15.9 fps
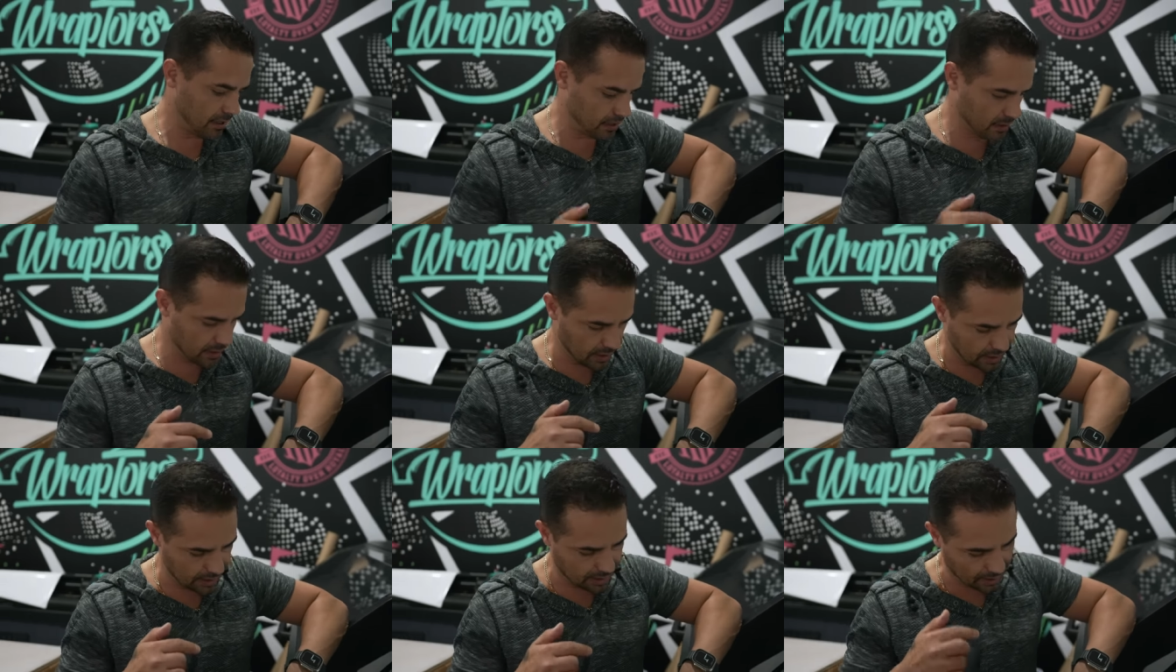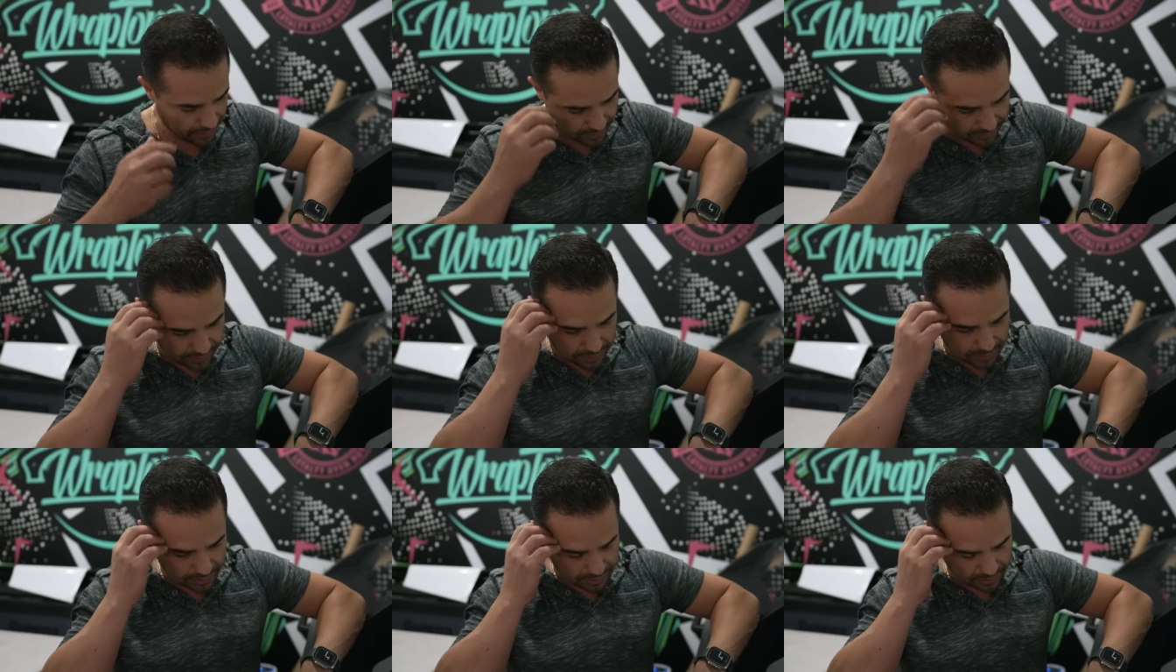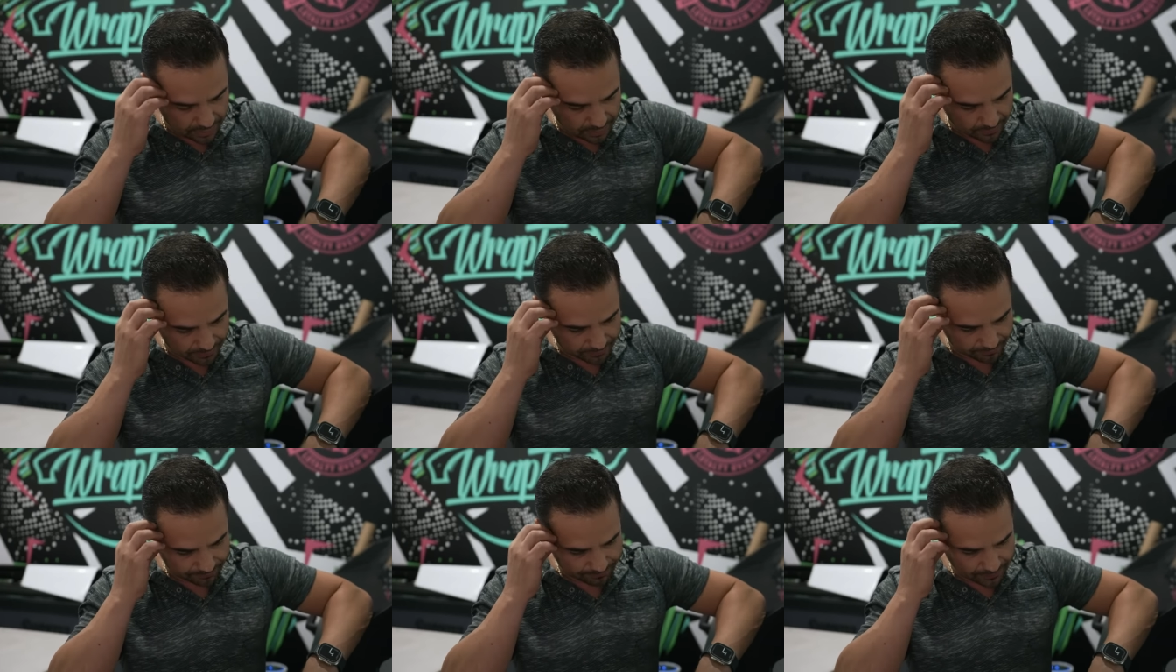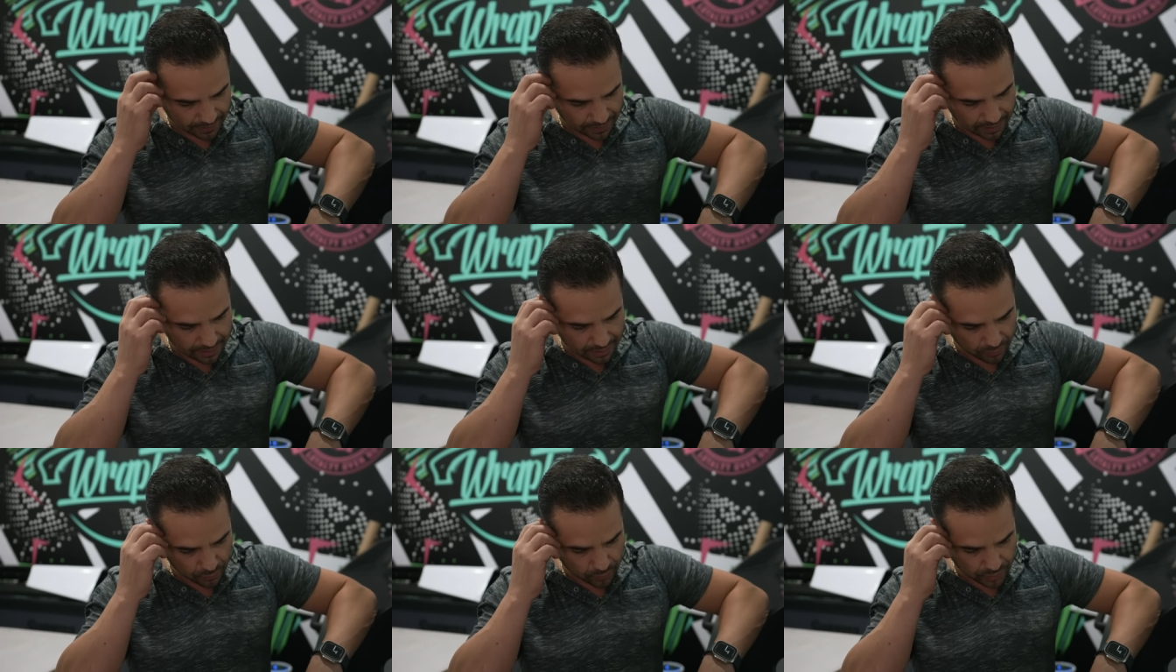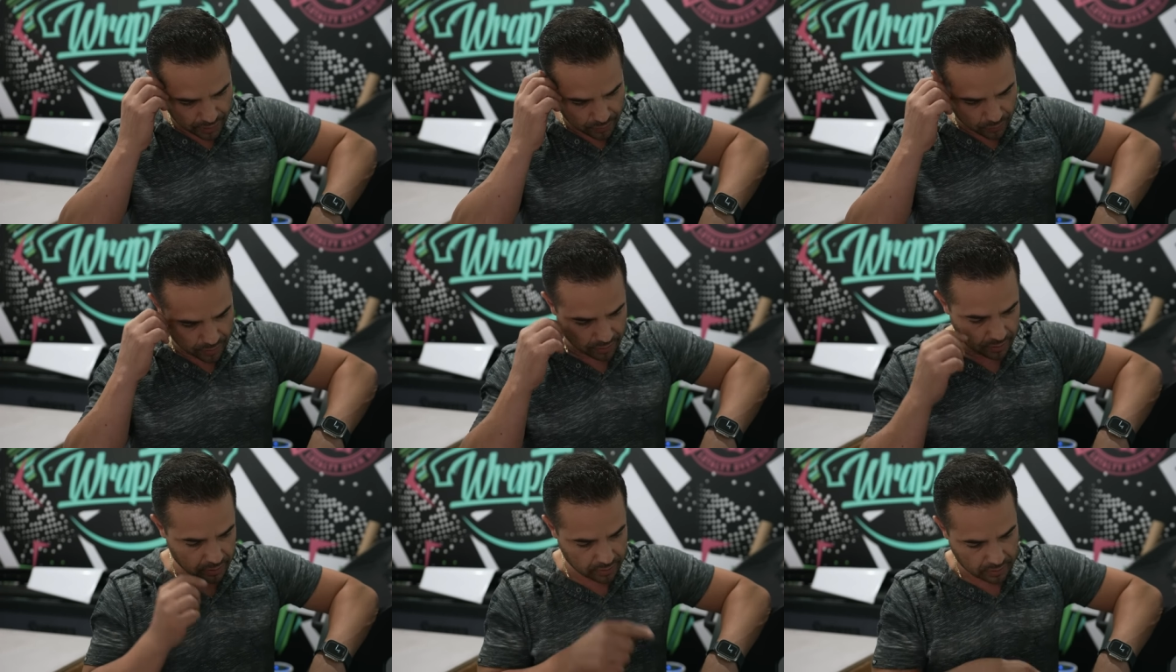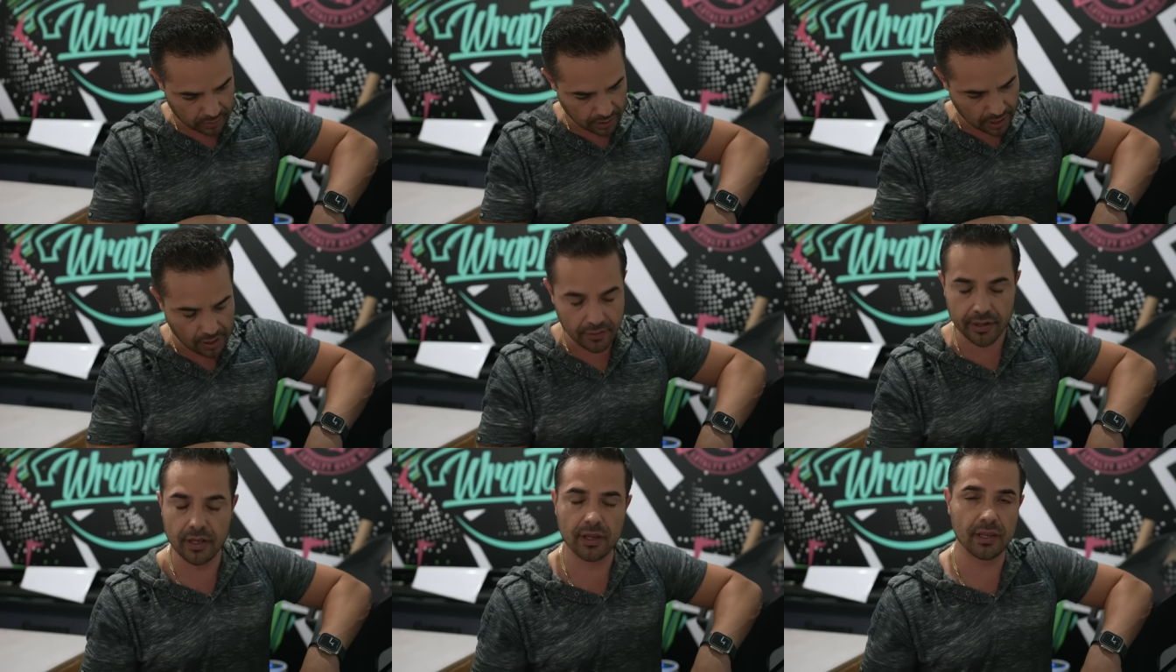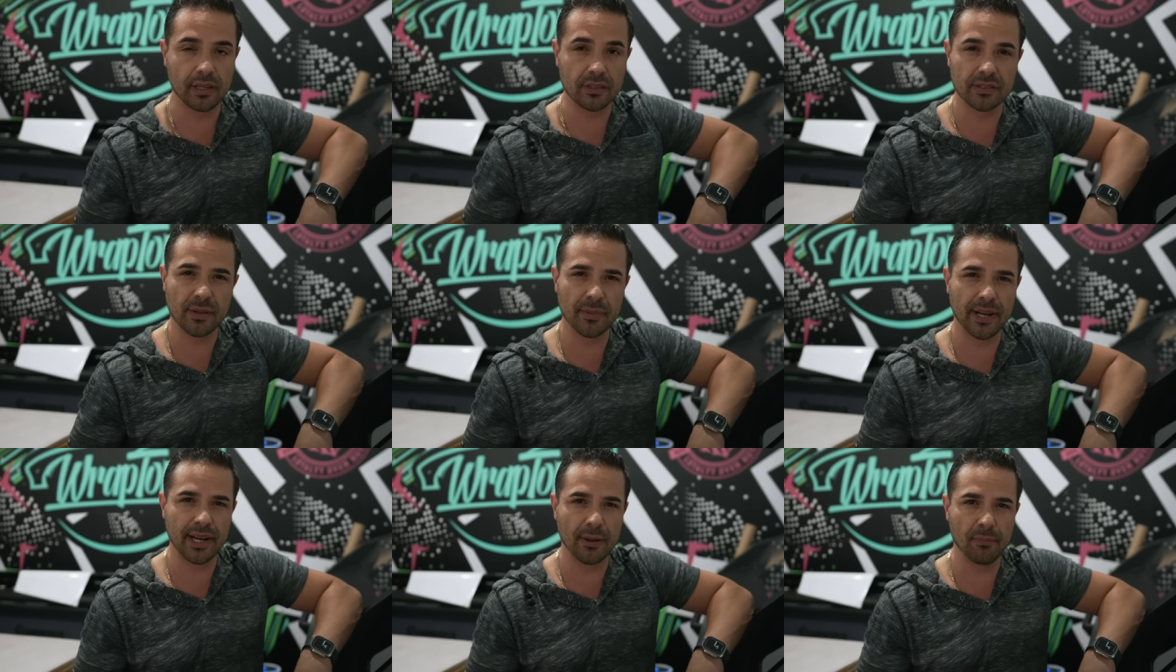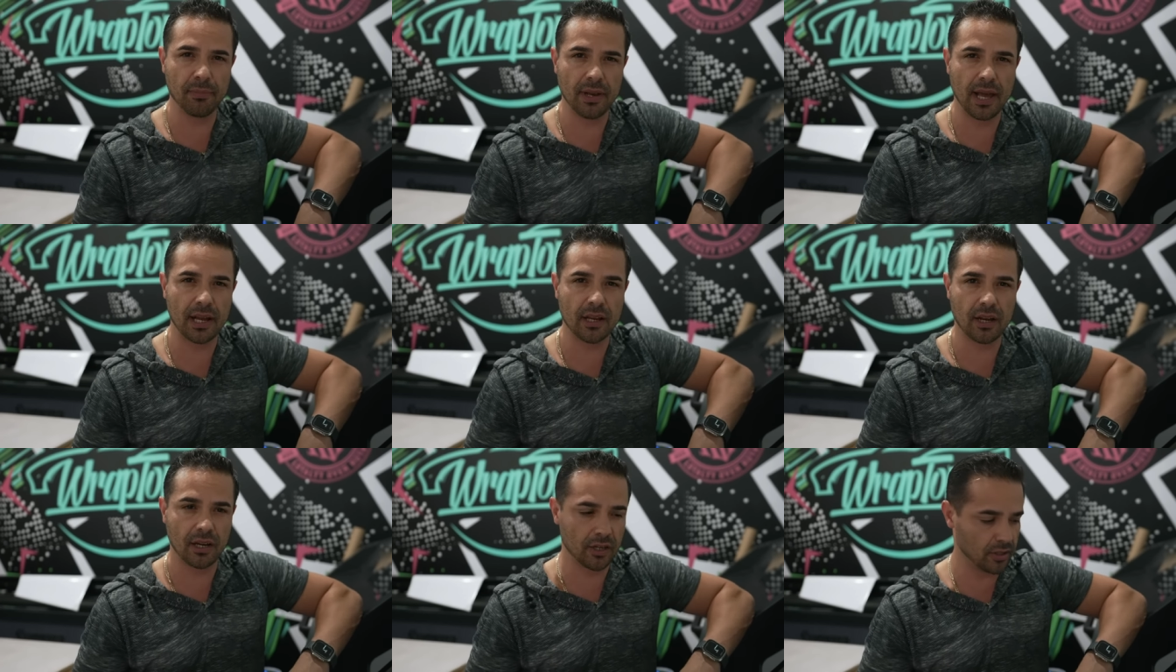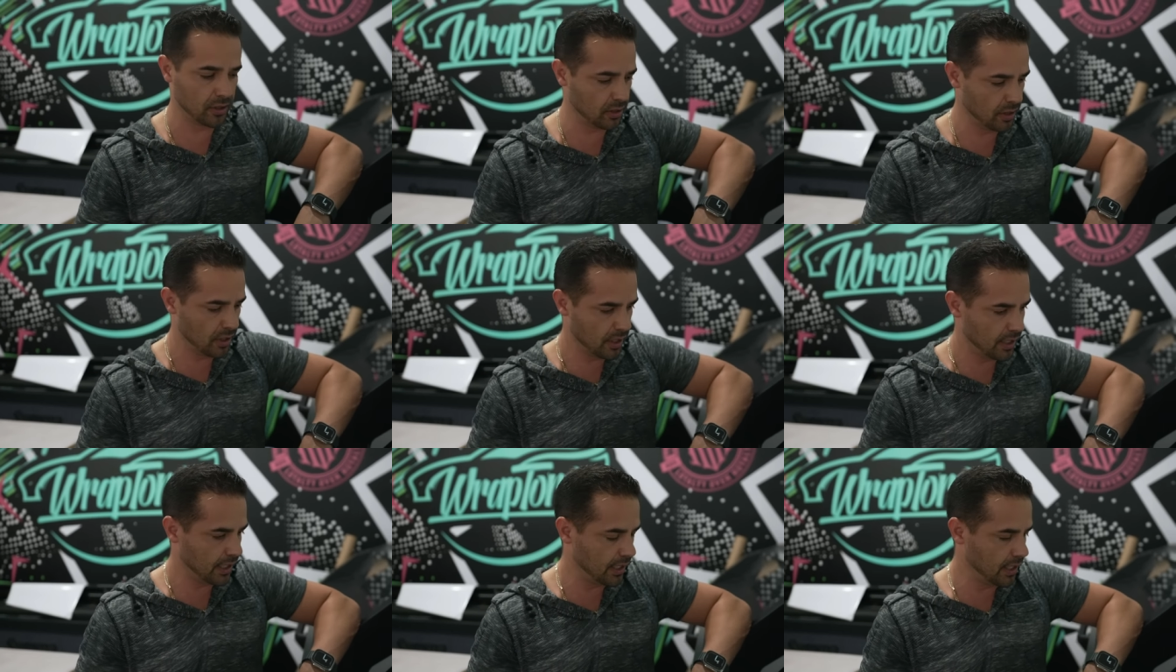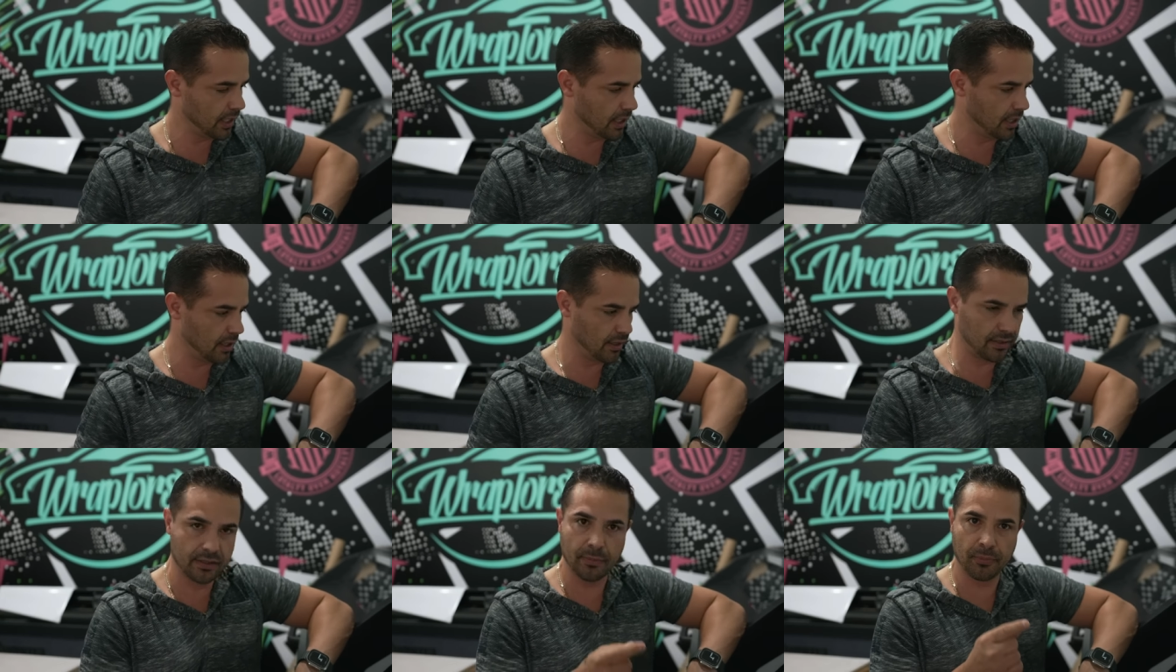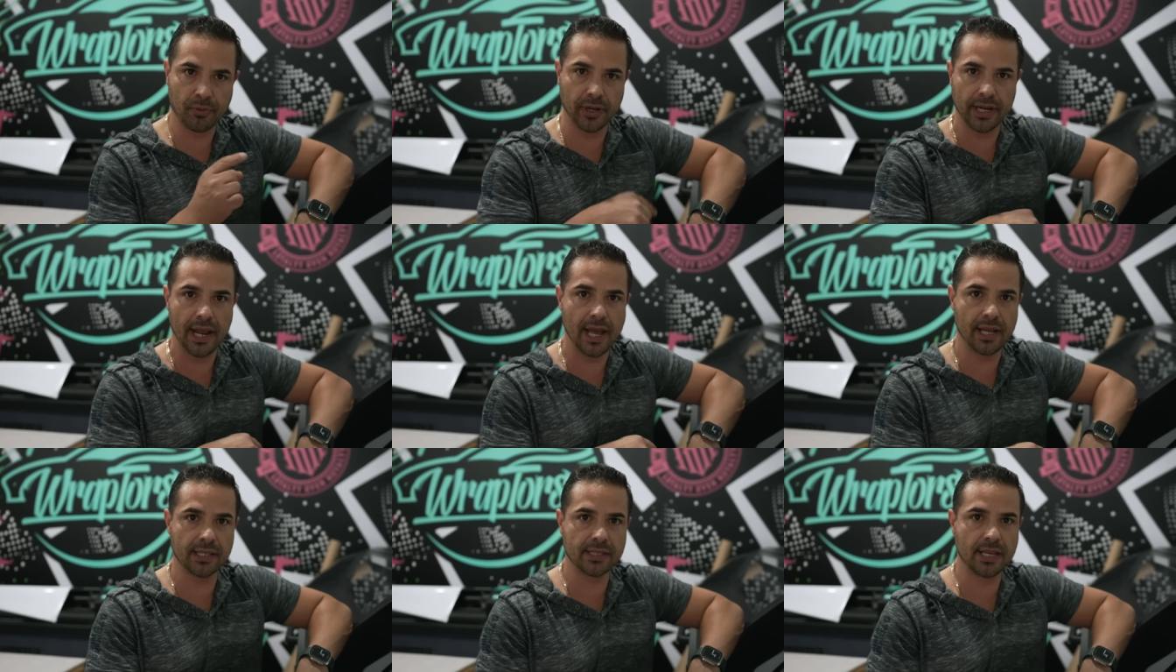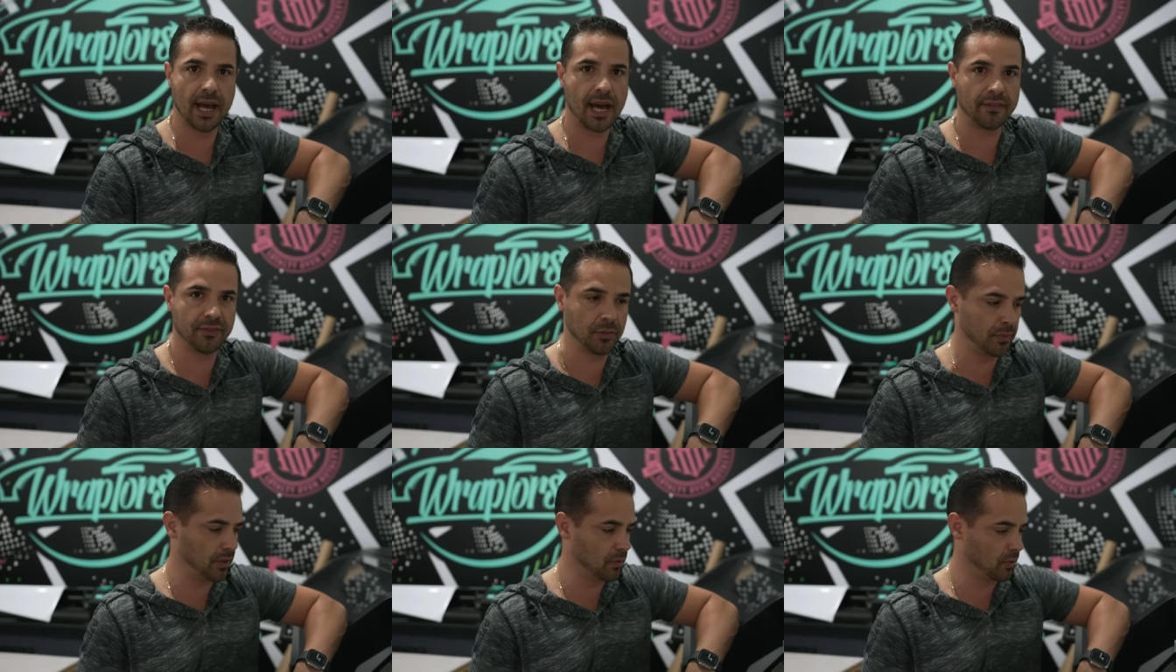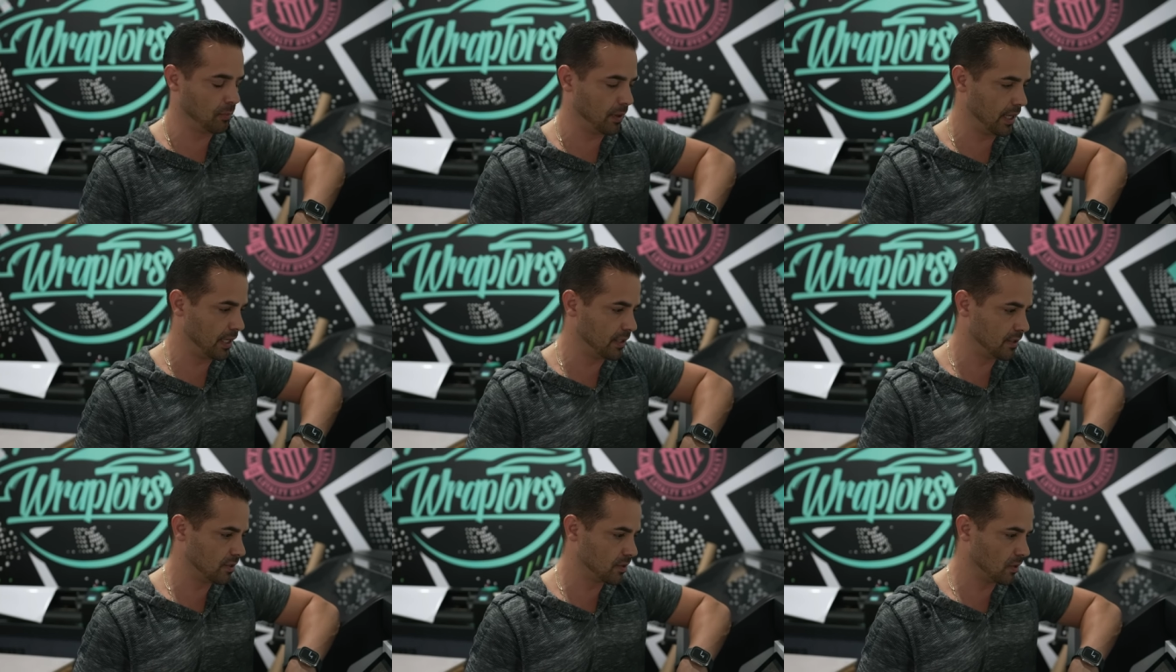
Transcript: It's uh, I think uh, uh, we were having a contaminated black color in it, and the print heads had to be replaced.